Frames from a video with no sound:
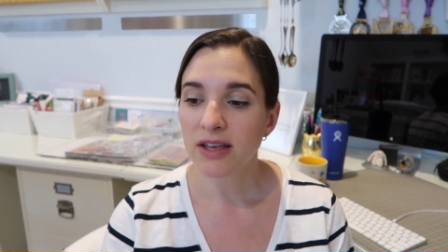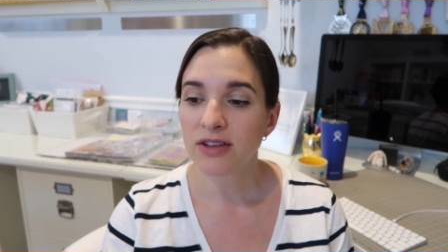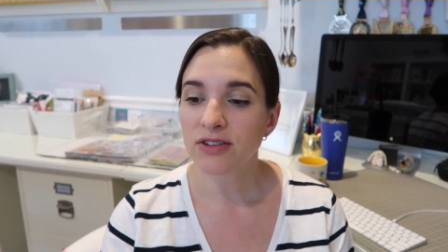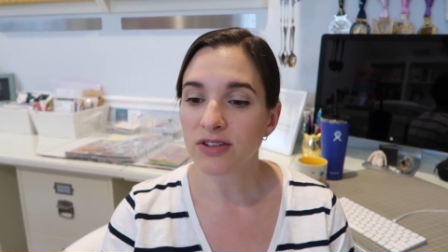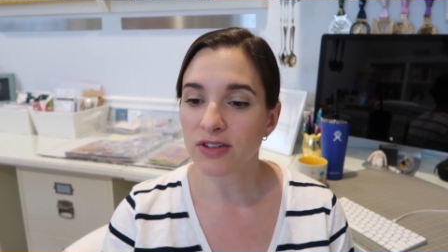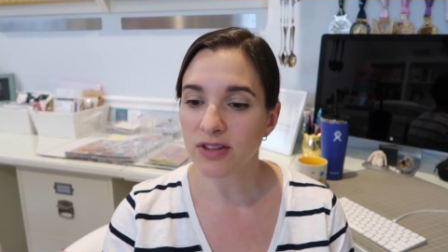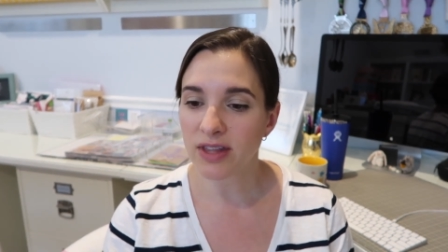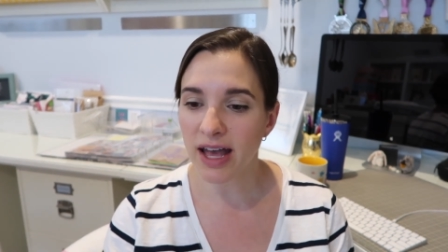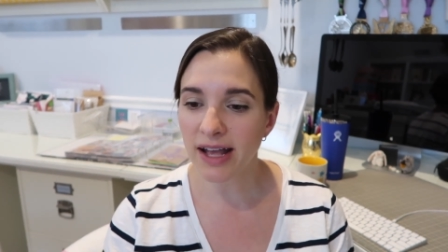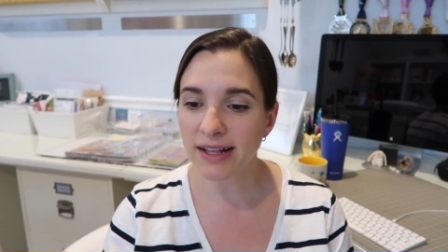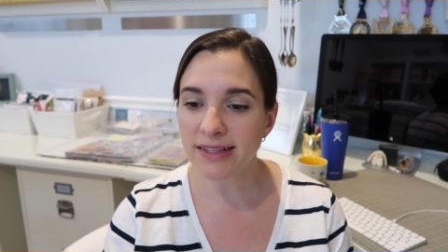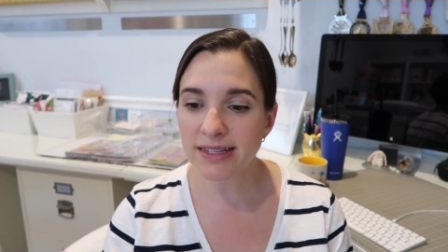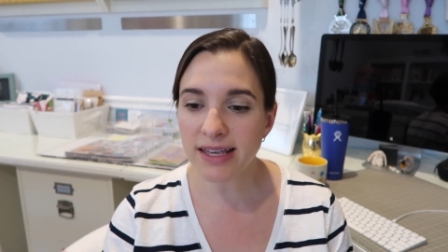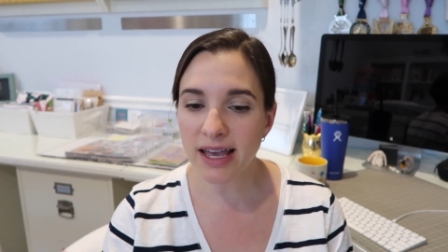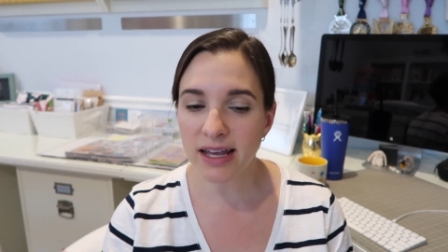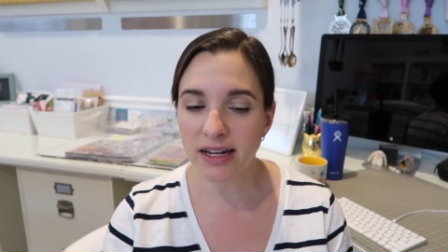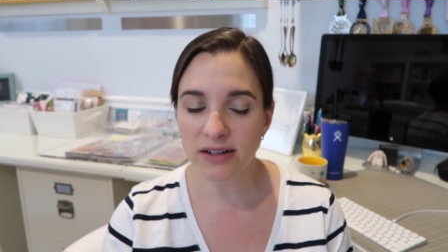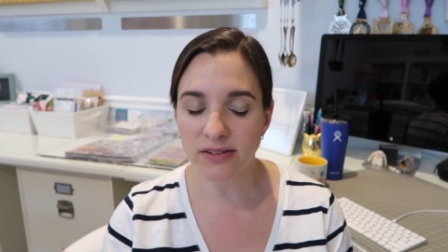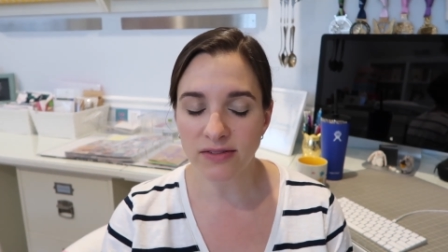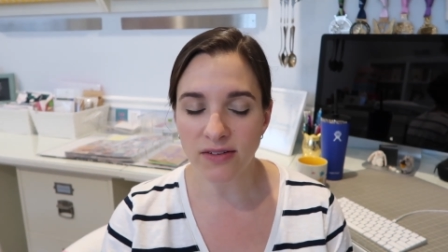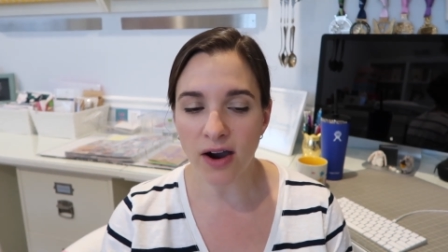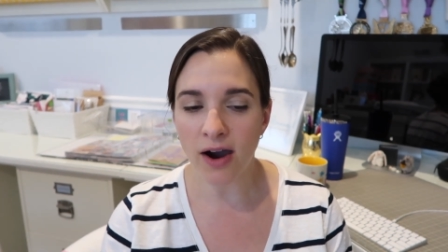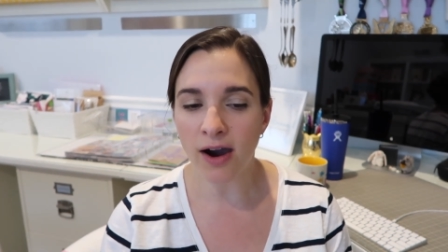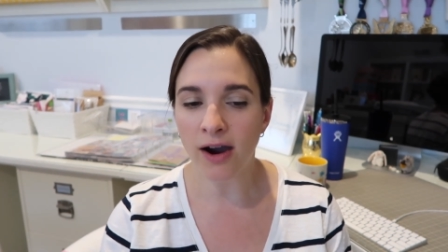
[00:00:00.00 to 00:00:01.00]
So that's
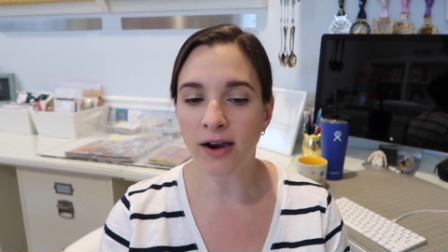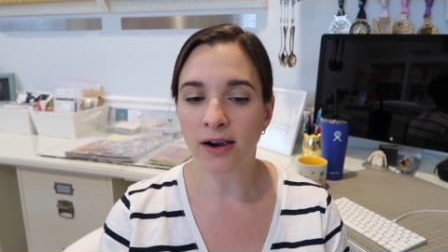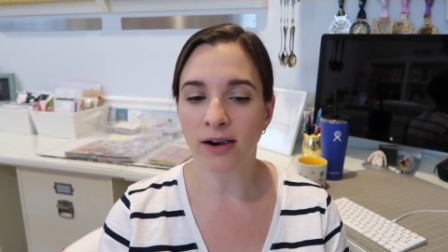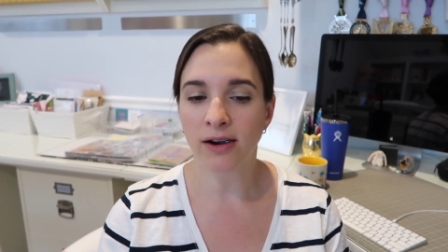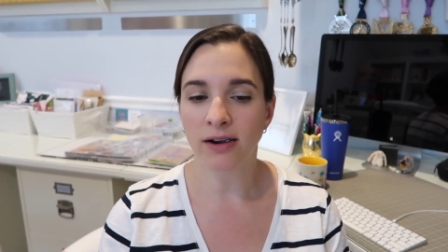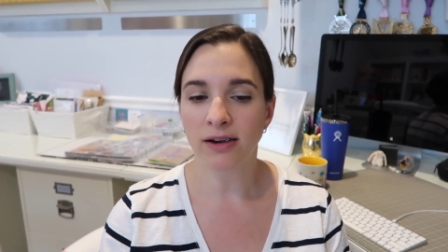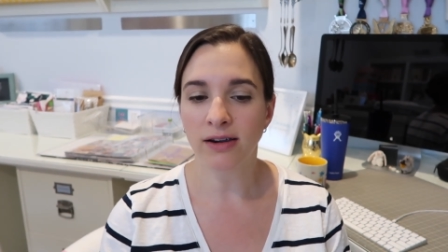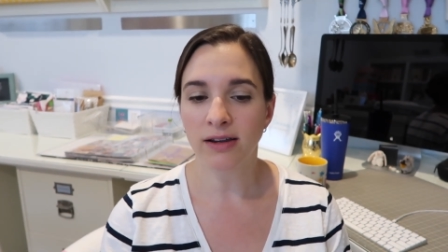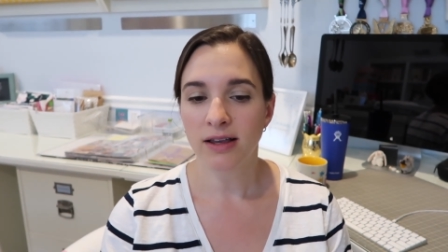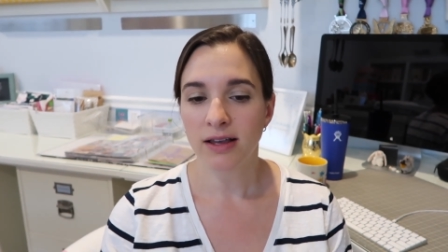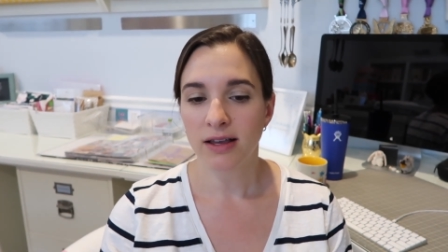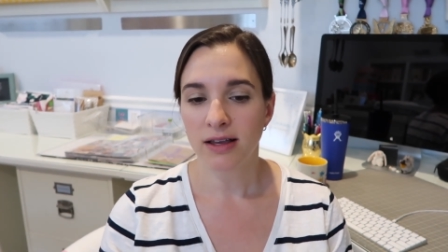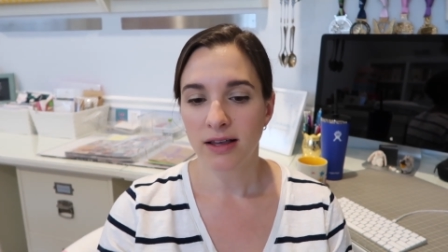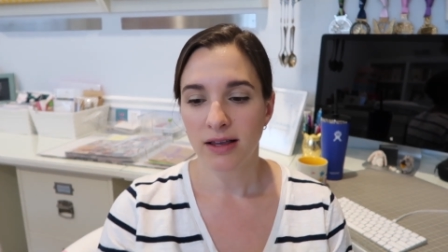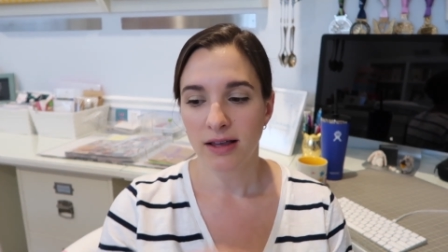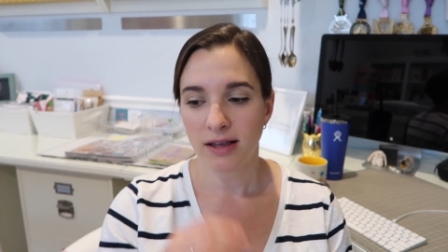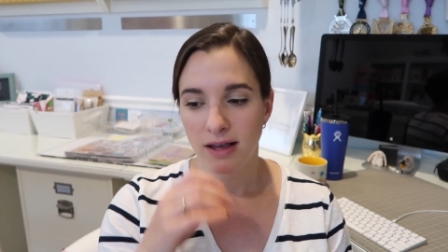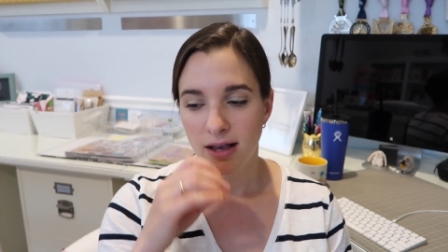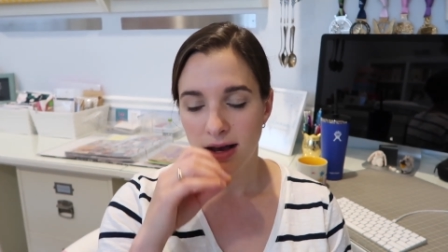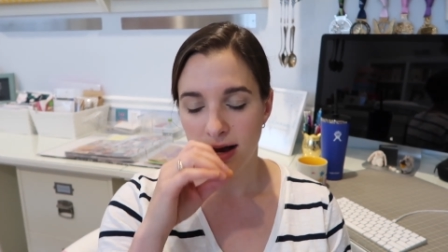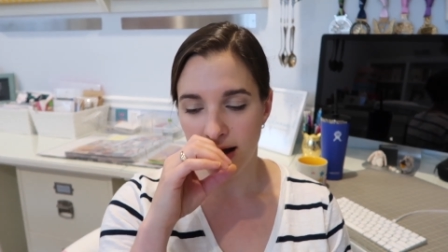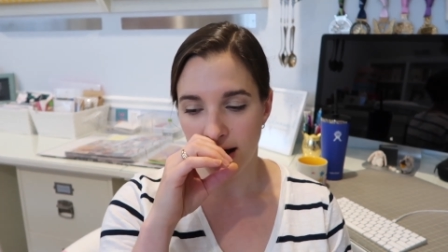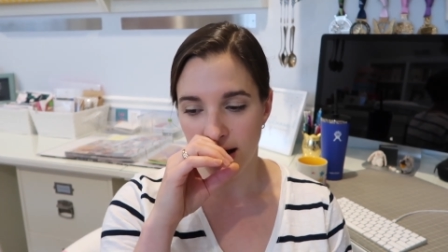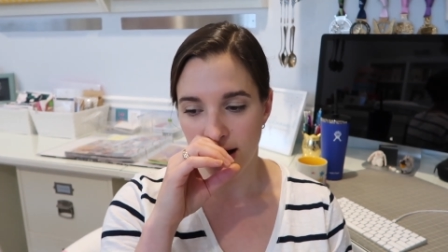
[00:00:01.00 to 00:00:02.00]
kind of our
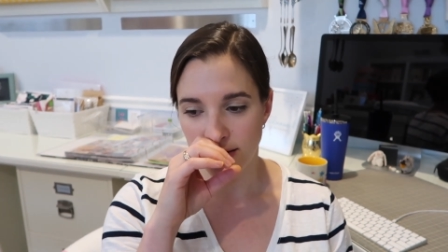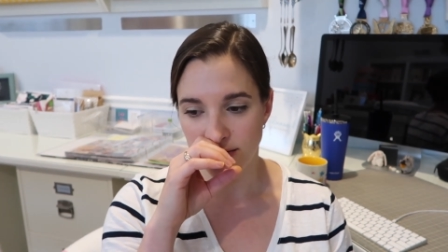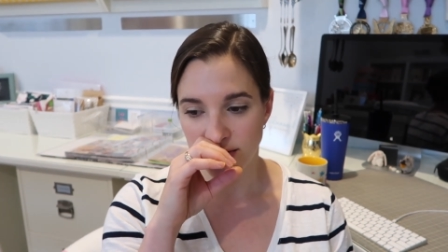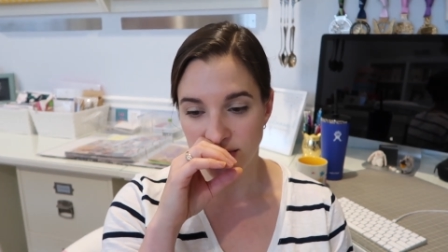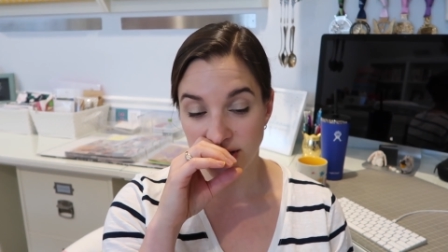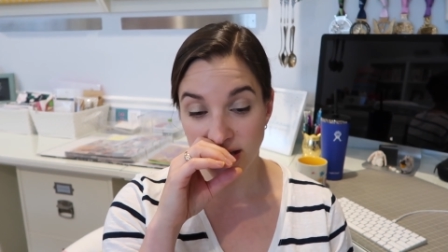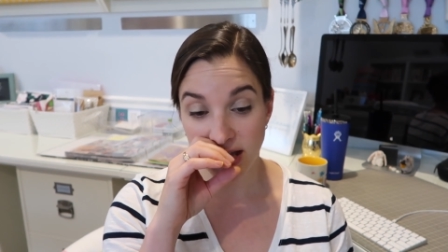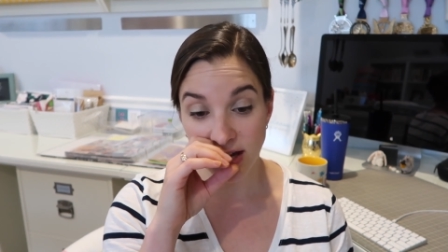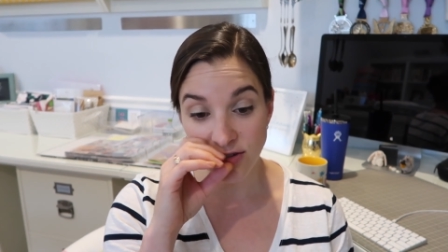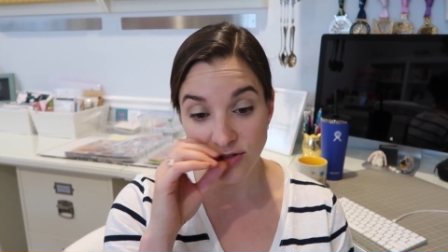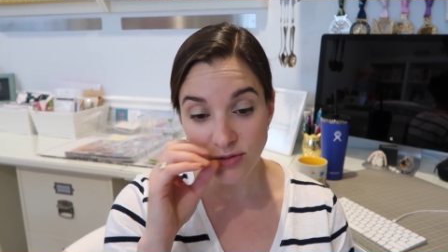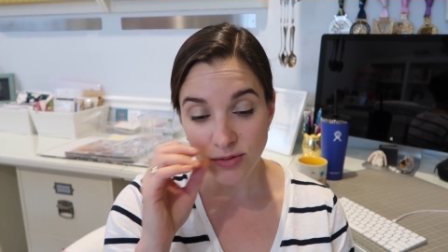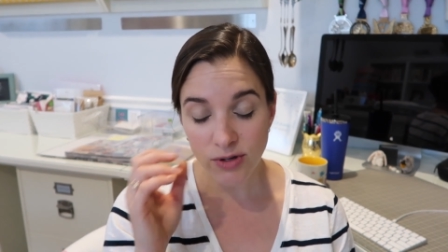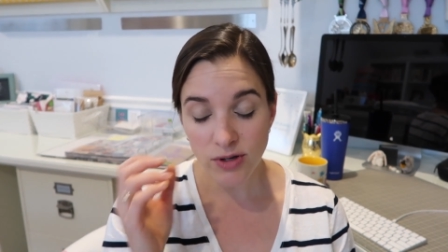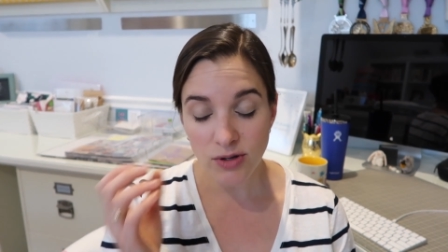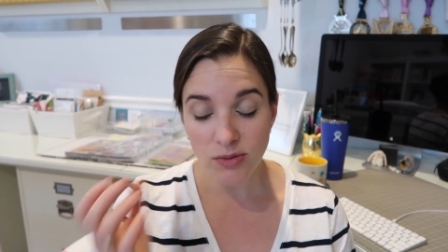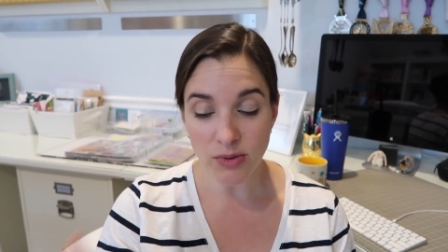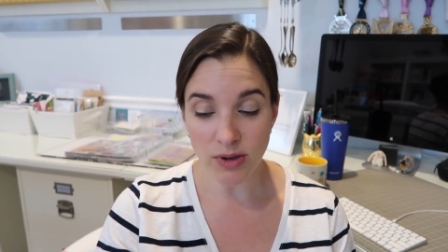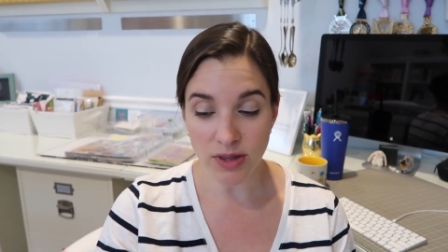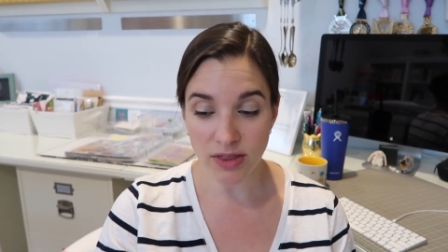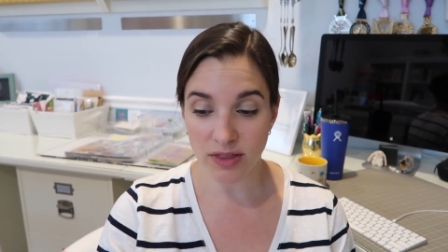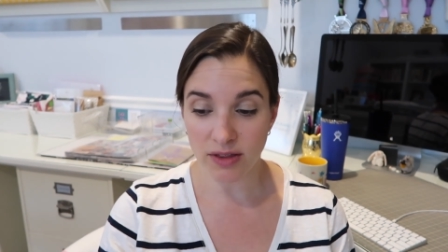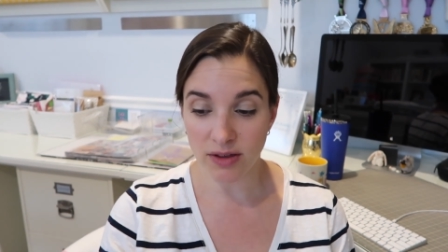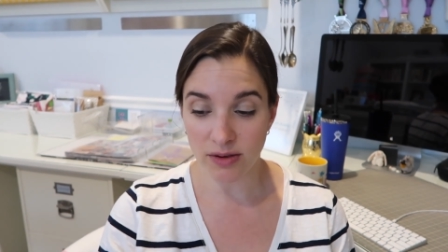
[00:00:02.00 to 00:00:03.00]
um,
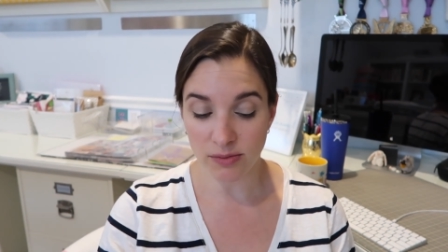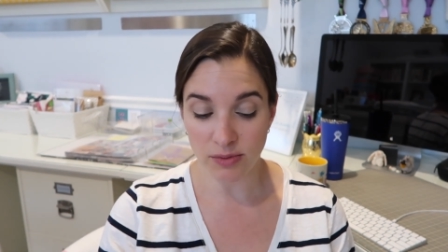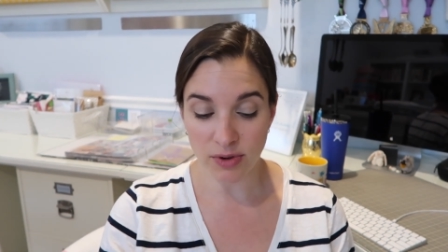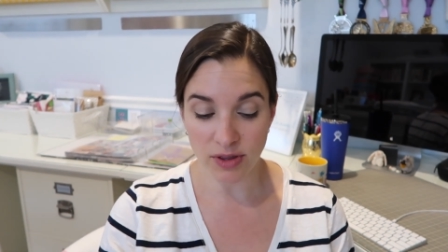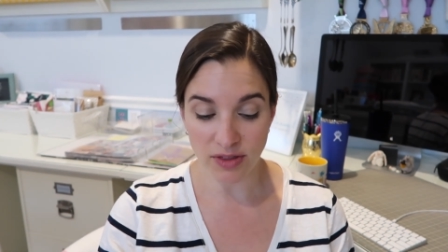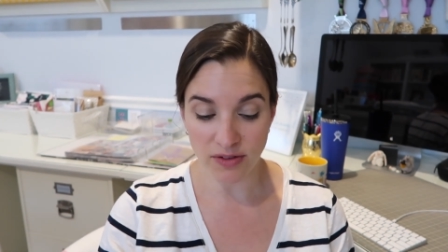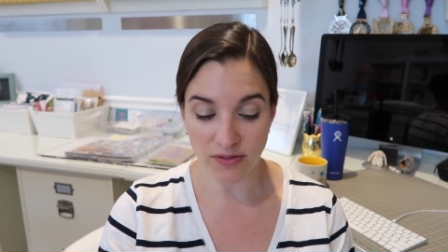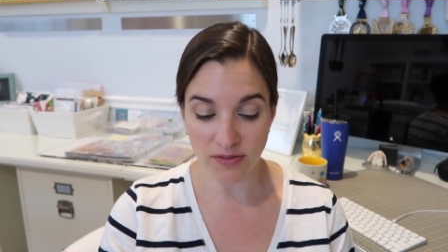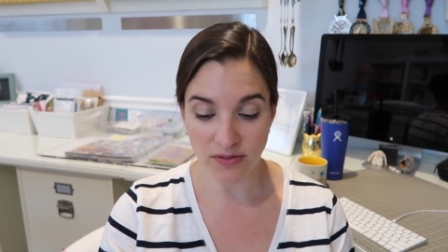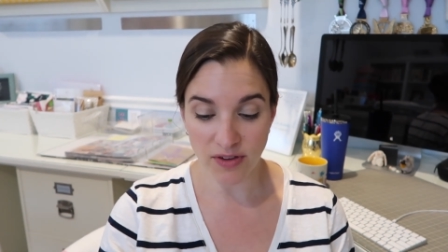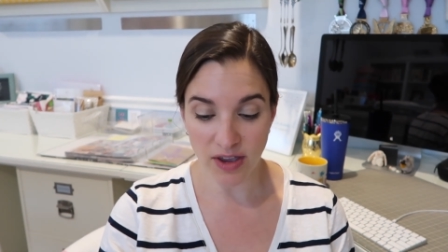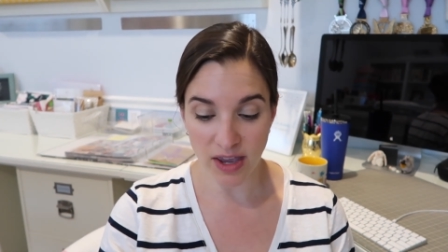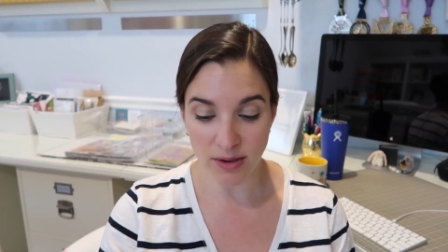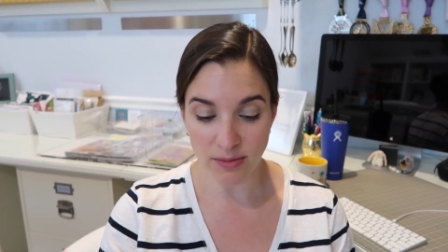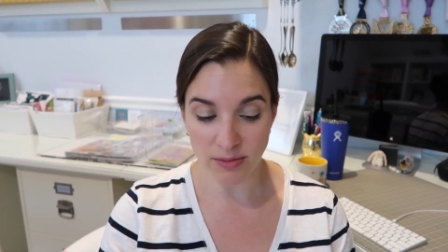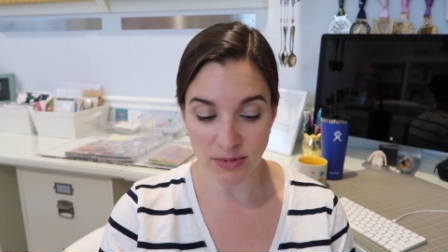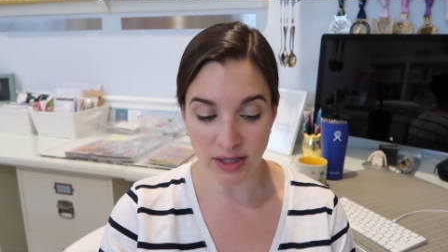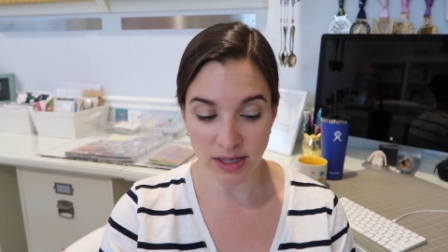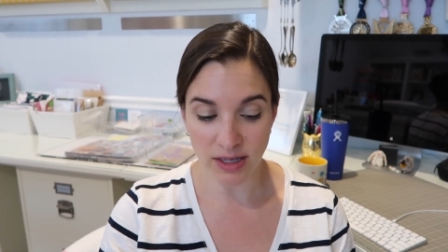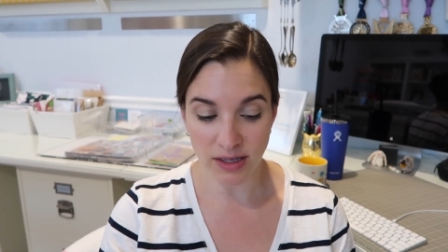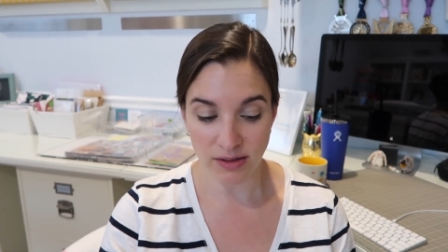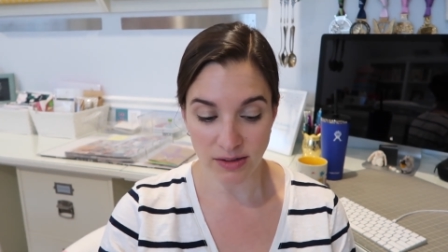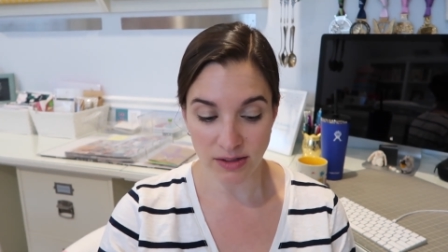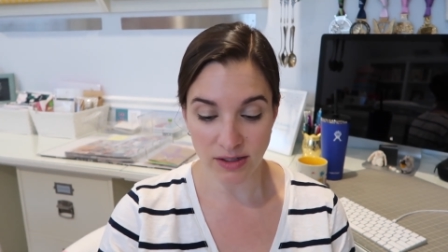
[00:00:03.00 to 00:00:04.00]
schedule with with a
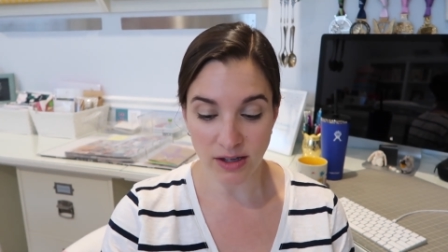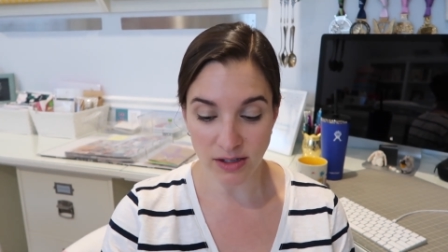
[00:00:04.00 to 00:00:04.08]
family,